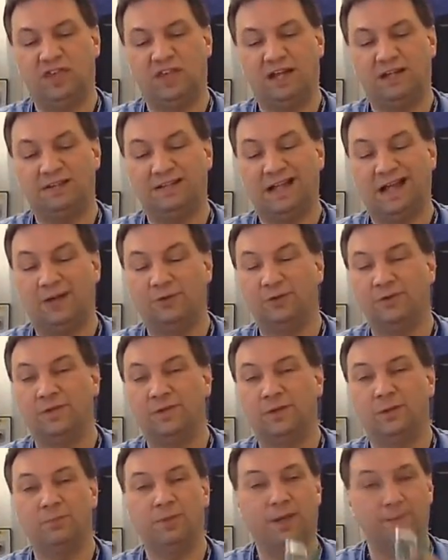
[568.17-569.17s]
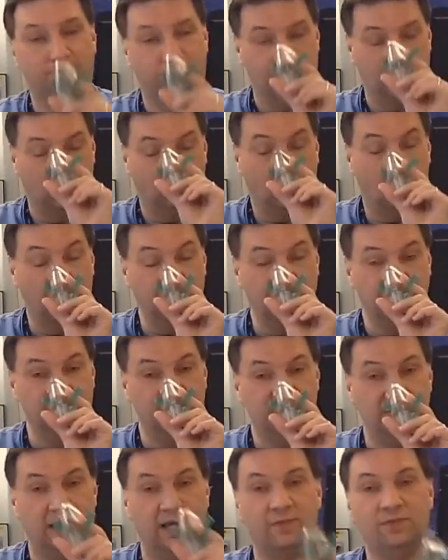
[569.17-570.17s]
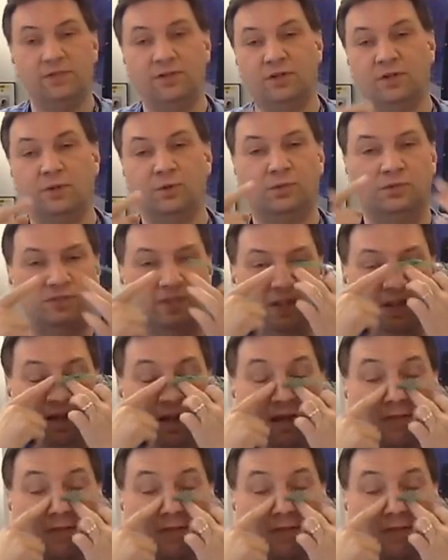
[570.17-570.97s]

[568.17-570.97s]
that down a little bit once it's on the nose,